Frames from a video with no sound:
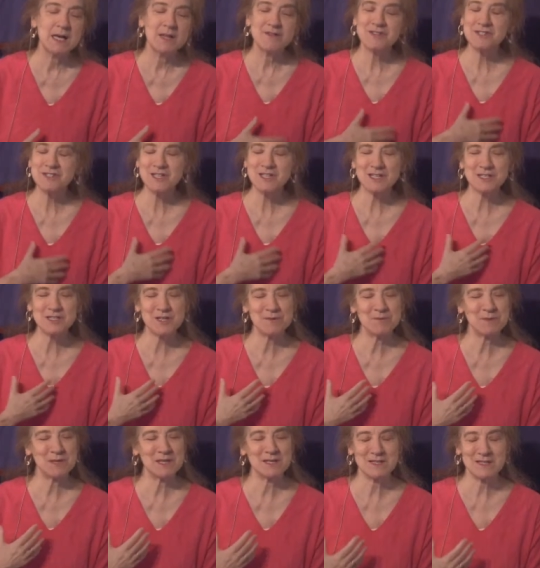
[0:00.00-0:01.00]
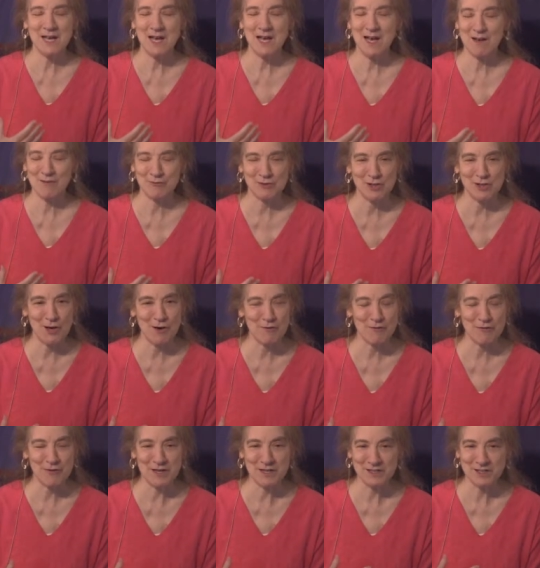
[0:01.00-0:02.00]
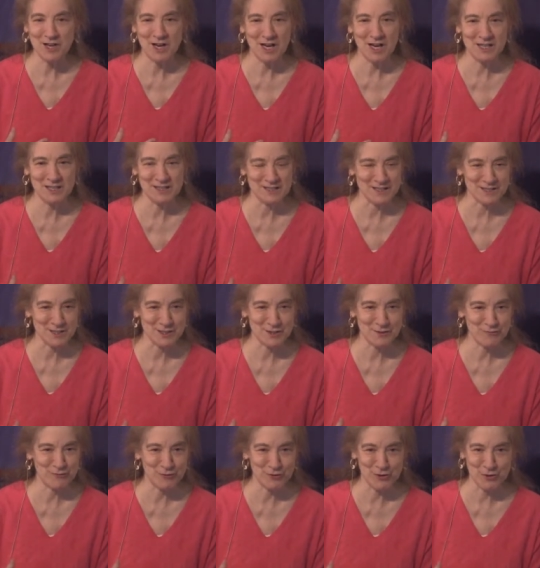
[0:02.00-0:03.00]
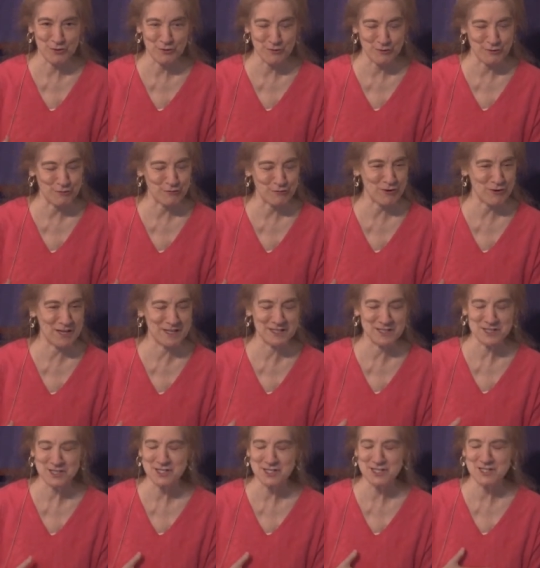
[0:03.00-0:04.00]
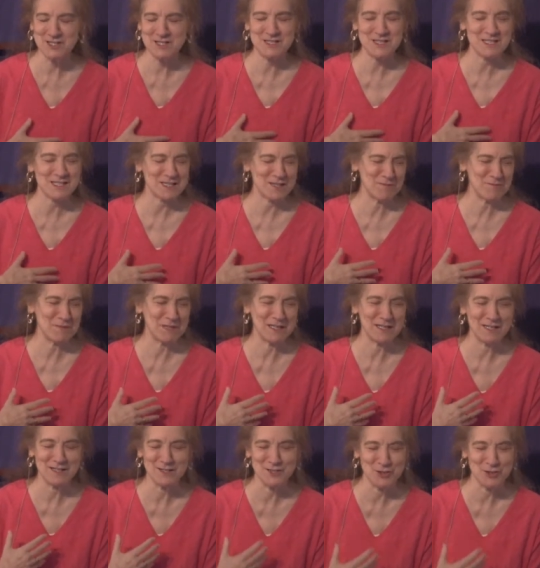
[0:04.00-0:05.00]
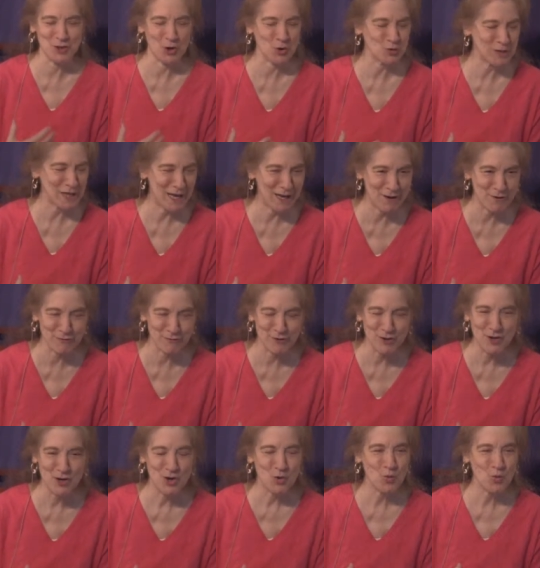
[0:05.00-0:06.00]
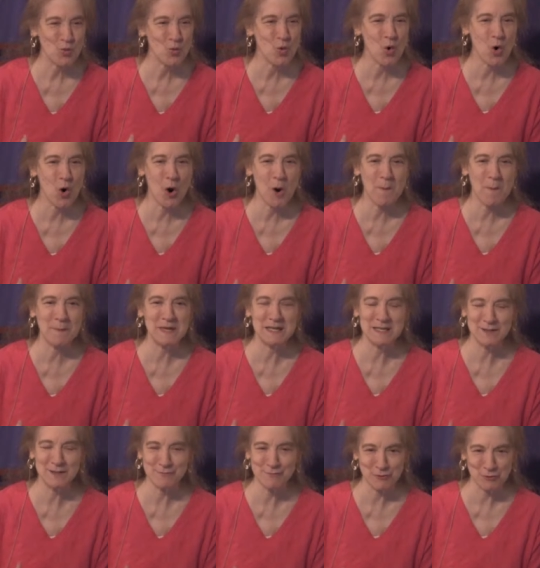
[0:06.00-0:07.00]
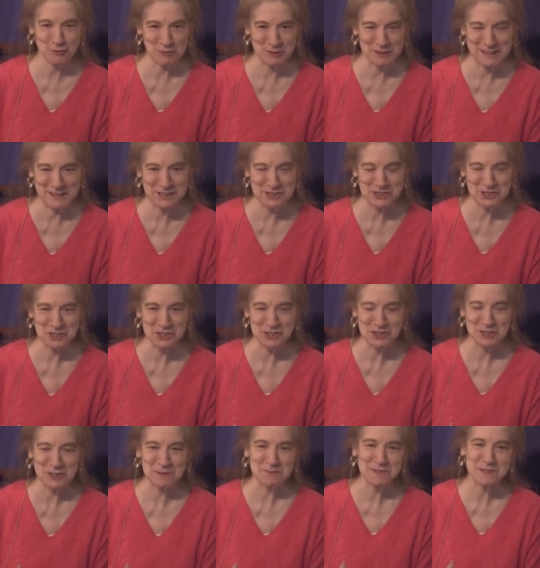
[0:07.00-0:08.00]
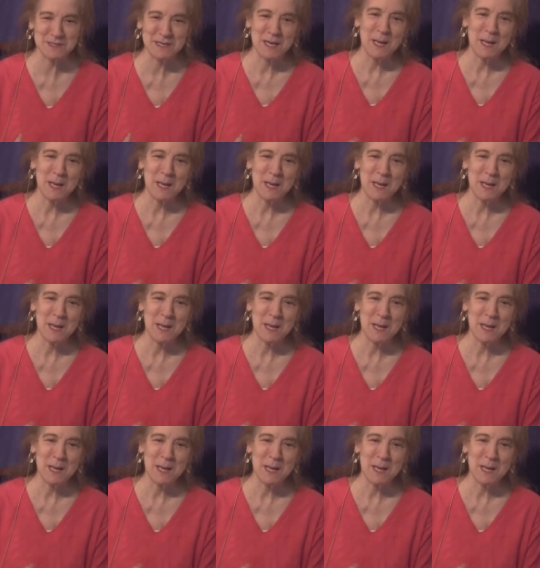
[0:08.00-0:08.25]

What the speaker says: This doesn't mean to have love and kindness for your friends. It doesn't mean don't have warm, meaningful relationships.